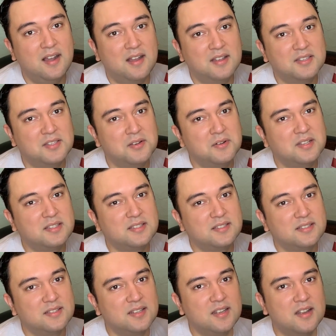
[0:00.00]
So
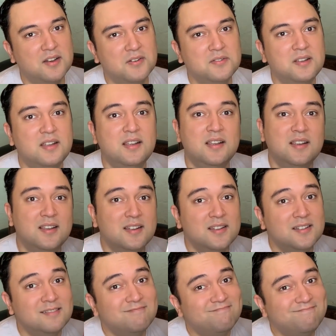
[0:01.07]
it's, you know,
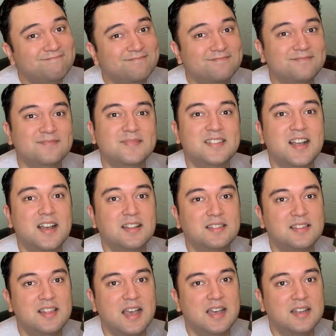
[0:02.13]

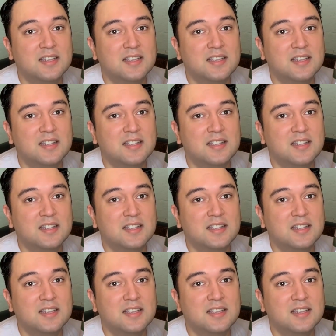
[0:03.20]
not that